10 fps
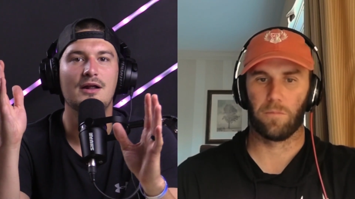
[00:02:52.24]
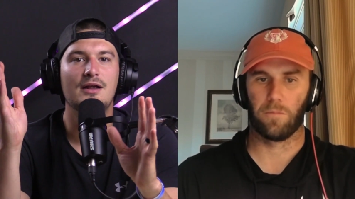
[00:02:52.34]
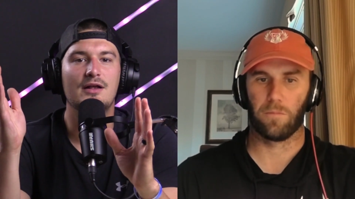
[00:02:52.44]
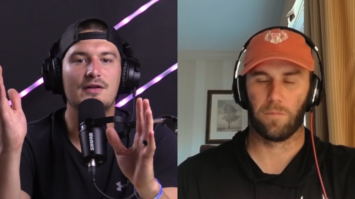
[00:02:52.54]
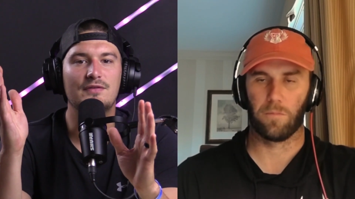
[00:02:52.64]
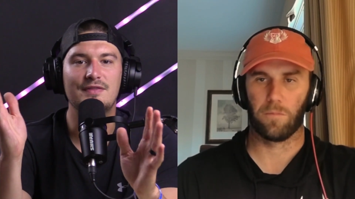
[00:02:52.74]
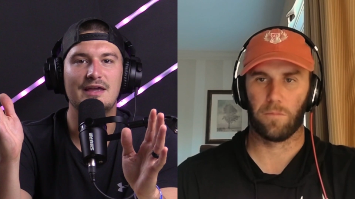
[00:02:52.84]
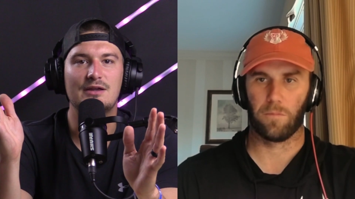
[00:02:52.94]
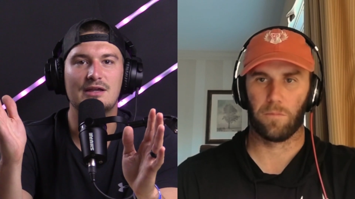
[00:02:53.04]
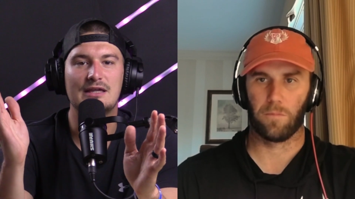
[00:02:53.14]
Speaker 1: then
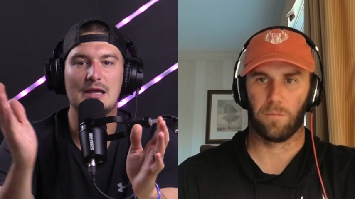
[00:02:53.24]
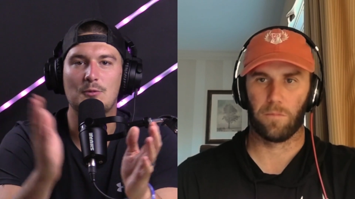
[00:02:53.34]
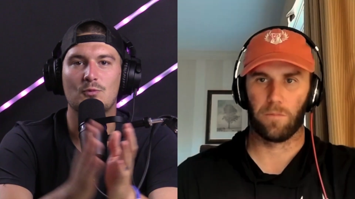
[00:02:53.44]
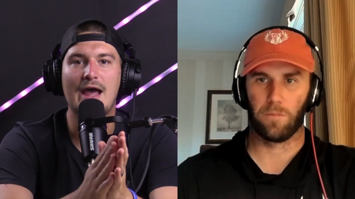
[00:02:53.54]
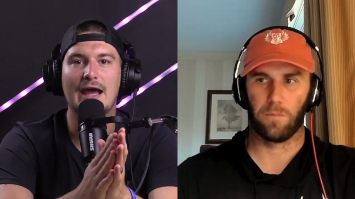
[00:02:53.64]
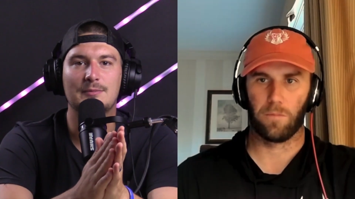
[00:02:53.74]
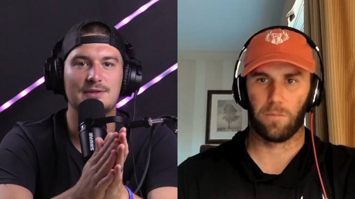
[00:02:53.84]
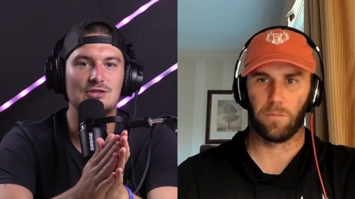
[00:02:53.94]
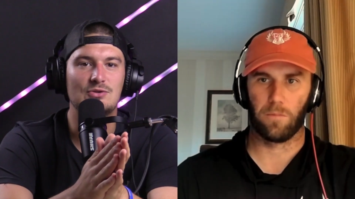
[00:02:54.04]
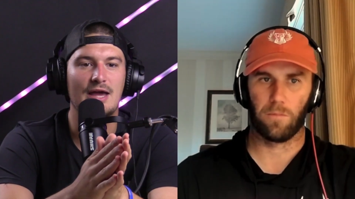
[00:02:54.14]
they get wrecked. But
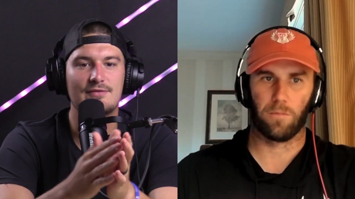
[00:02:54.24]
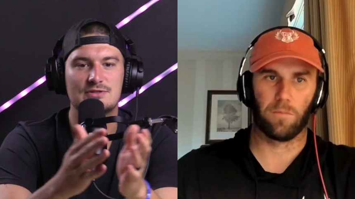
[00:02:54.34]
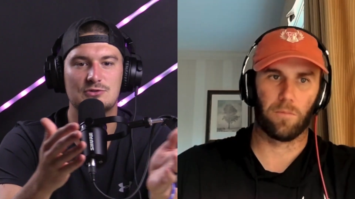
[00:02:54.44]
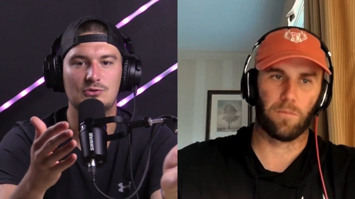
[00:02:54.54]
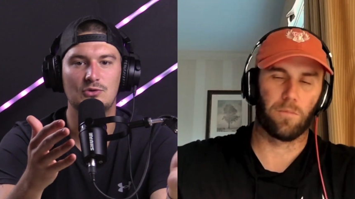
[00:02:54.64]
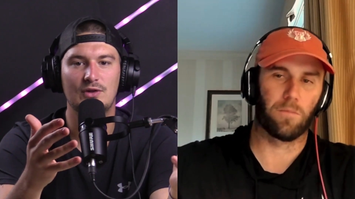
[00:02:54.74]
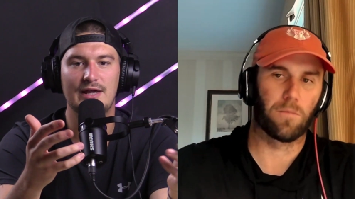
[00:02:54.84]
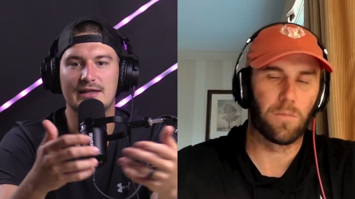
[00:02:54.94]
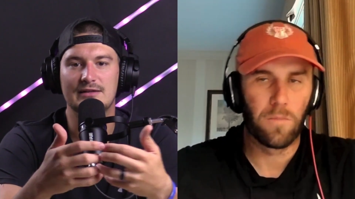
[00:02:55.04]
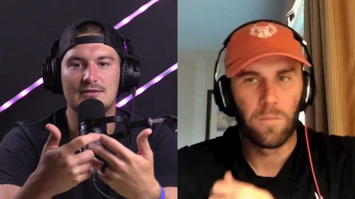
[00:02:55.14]
then you have a school
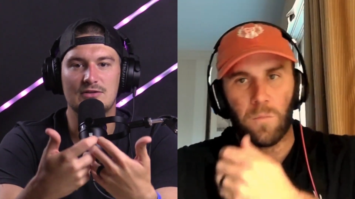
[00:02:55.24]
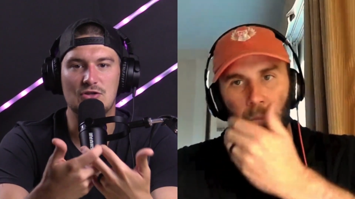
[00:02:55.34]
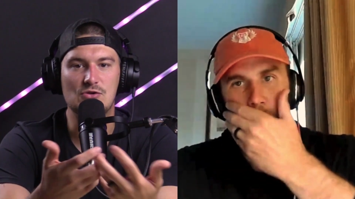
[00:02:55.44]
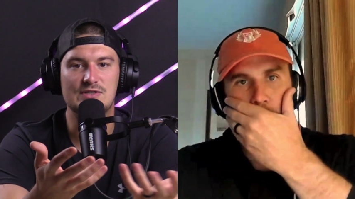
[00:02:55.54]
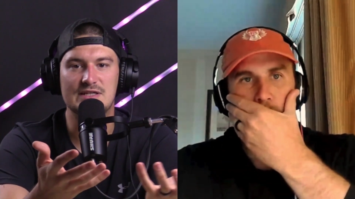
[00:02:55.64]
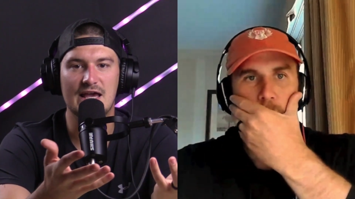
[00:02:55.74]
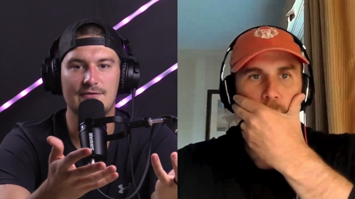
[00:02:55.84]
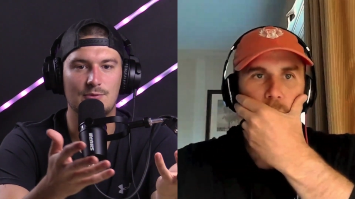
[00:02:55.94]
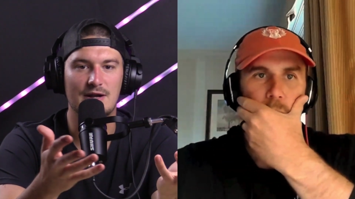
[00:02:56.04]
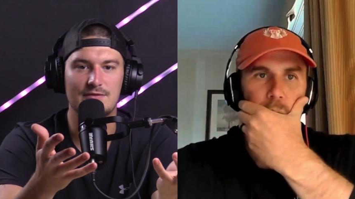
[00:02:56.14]
like UCF or
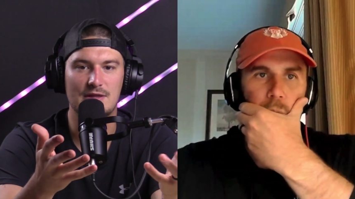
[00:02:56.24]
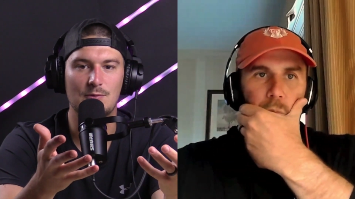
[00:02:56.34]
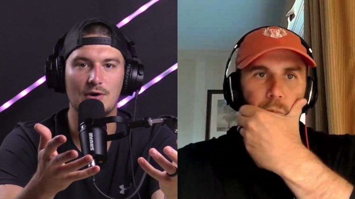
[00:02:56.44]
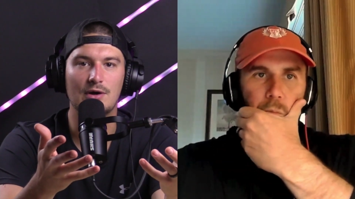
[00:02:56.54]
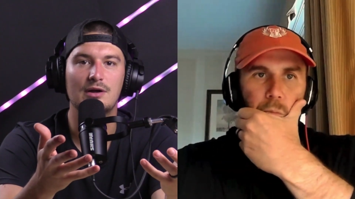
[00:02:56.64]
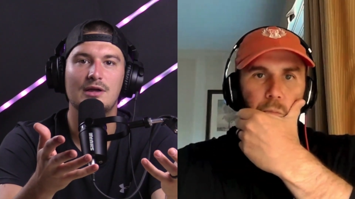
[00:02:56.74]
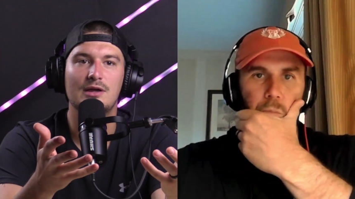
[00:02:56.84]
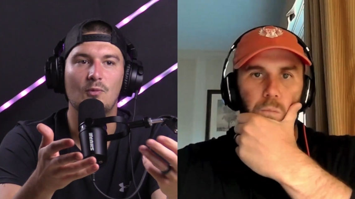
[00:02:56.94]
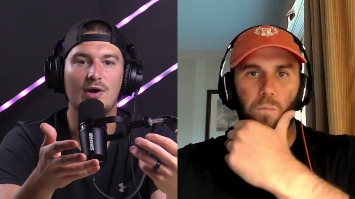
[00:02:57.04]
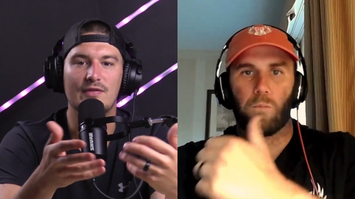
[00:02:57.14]
whatever they were,
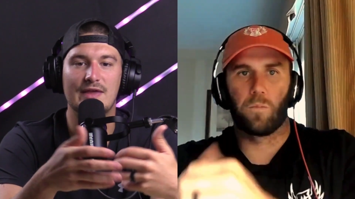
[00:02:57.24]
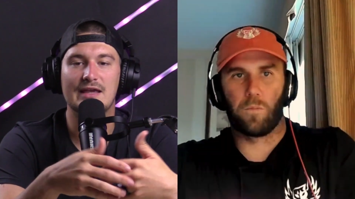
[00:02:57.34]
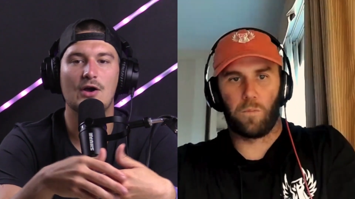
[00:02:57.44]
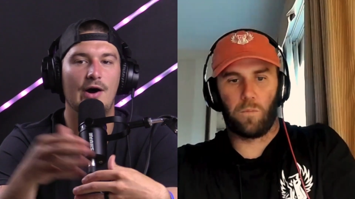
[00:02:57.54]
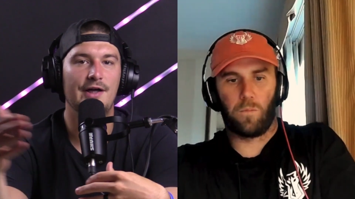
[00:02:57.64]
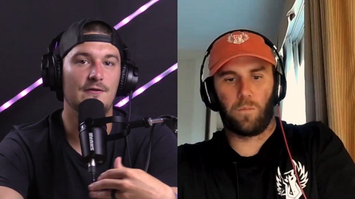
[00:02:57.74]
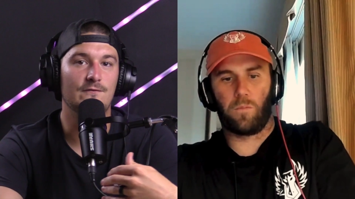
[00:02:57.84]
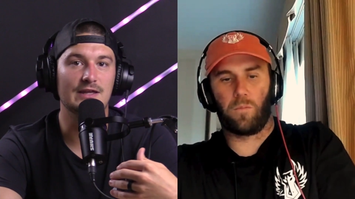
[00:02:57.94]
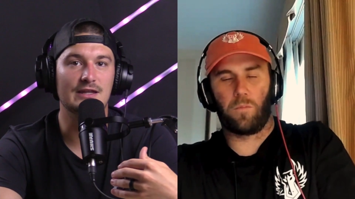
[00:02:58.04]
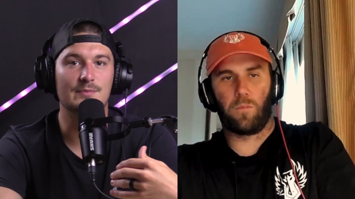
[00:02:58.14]
where they can go
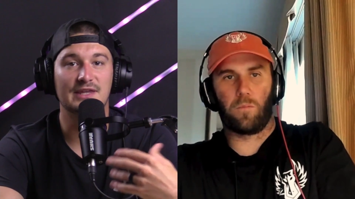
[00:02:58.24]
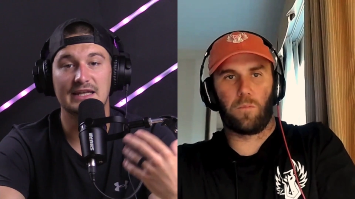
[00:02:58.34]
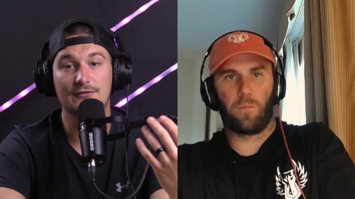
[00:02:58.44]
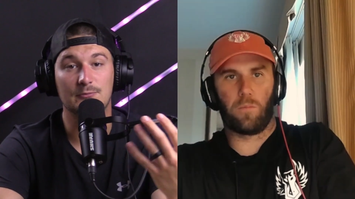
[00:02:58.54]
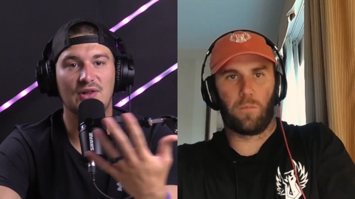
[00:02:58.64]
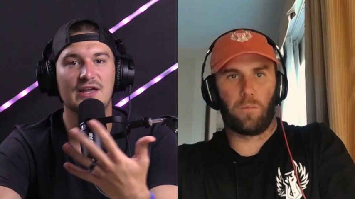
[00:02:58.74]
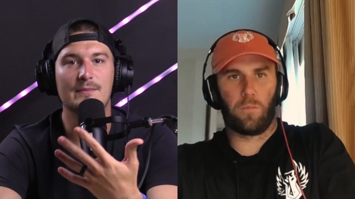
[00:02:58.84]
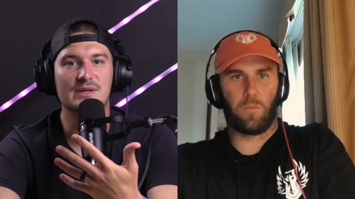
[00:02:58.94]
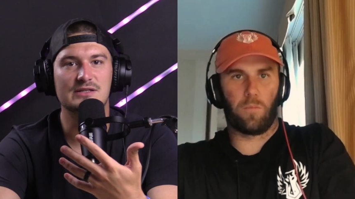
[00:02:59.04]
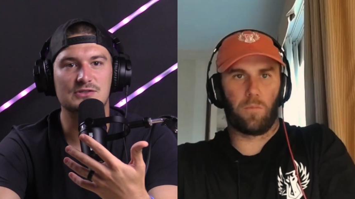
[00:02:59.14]
undefeated, but they never play a
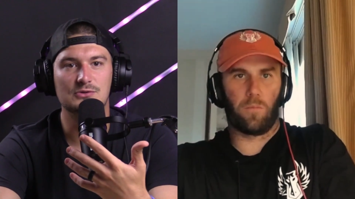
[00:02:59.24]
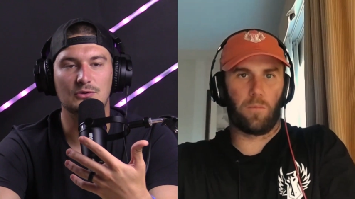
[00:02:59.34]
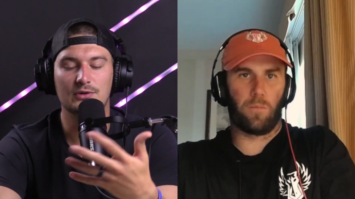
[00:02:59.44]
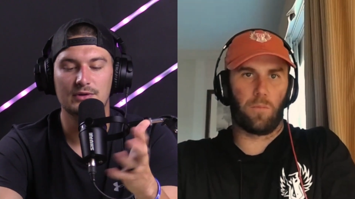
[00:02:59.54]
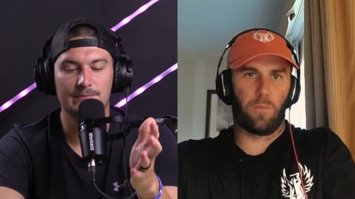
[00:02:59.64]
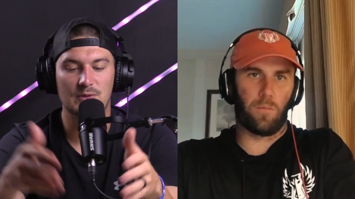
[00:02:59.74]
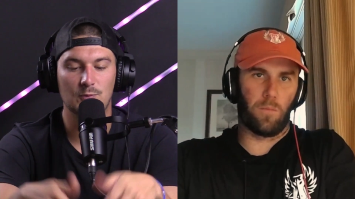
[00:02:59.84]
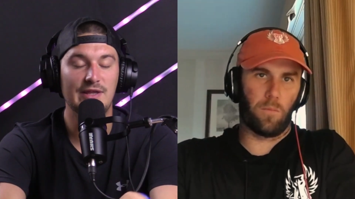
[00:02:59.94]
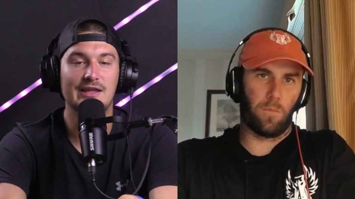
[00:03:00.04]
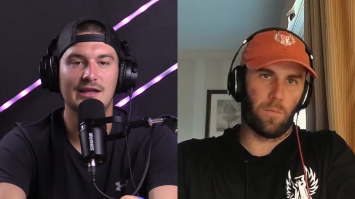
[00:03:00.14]
big school.
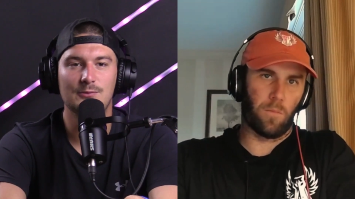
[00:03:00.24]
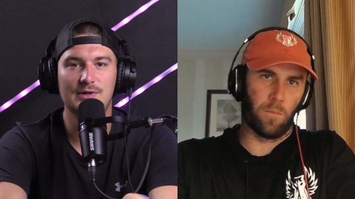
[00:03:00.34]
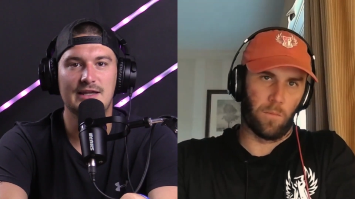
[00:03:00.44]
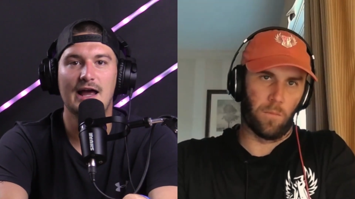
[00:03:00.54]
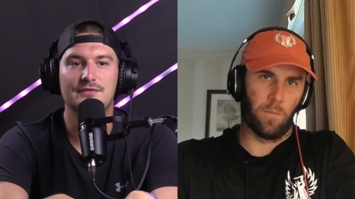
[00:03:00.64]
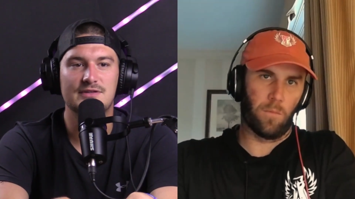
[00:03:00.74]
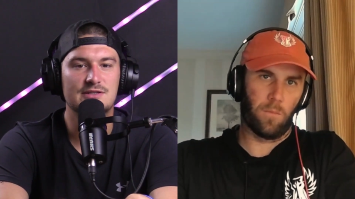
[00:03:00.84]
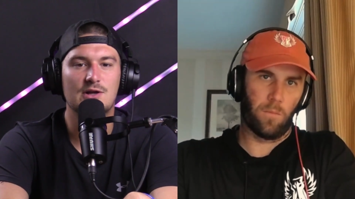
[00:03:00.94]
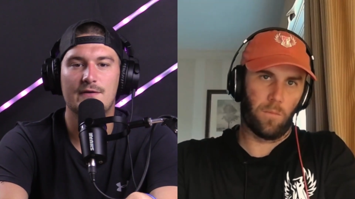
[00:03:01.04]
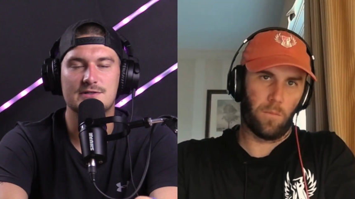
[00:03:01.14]
Week in and week mm-hmm. out, disc
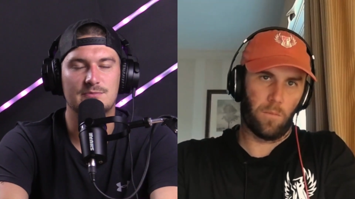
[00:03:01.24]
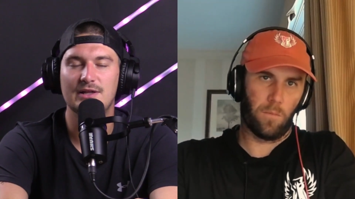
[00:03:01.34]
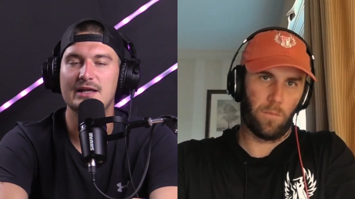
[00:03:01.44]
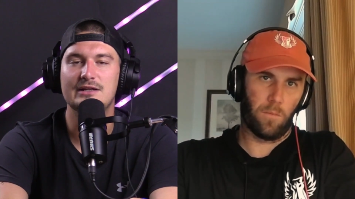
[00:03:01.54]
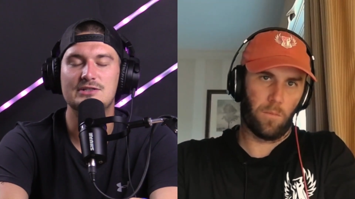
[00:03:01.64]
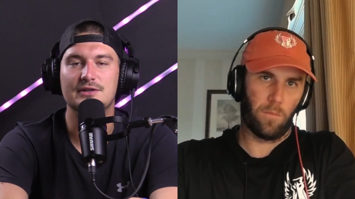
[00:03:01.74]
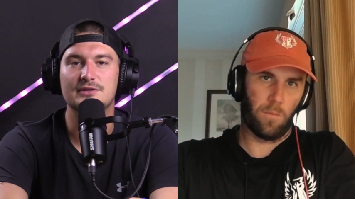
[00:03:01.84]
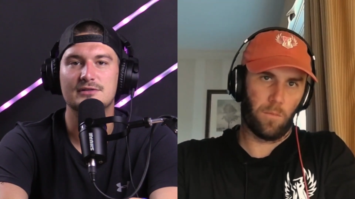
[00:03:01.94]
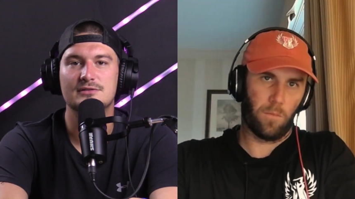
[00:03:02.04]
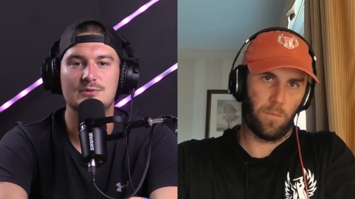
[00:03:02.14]
golfers are playing each other.
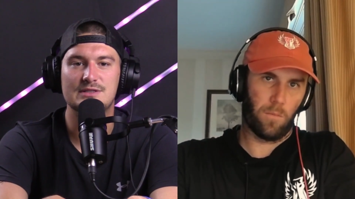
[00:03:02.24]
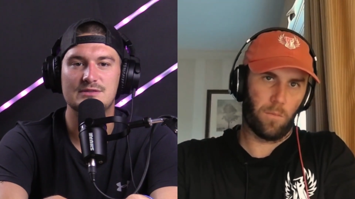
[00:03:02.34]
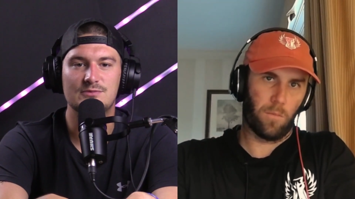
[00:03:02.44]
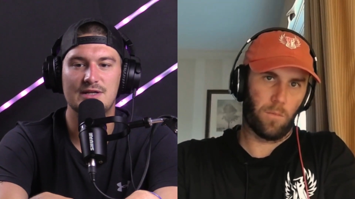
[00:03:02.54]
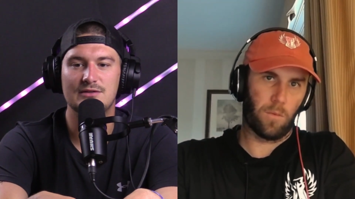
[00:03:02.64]
When when